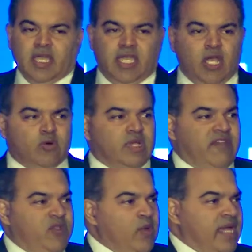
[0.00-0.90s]
You know,
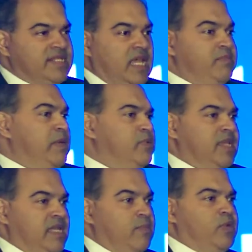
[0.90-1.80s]
if you had 10 people
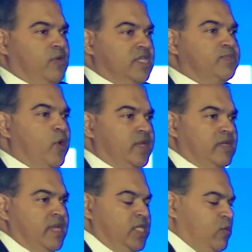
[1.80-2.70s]
lined up here on this
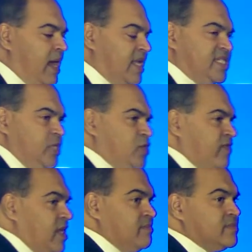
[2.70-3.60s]
podium and you asked each of
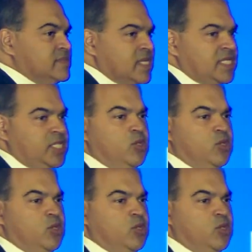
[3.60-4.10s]
them, do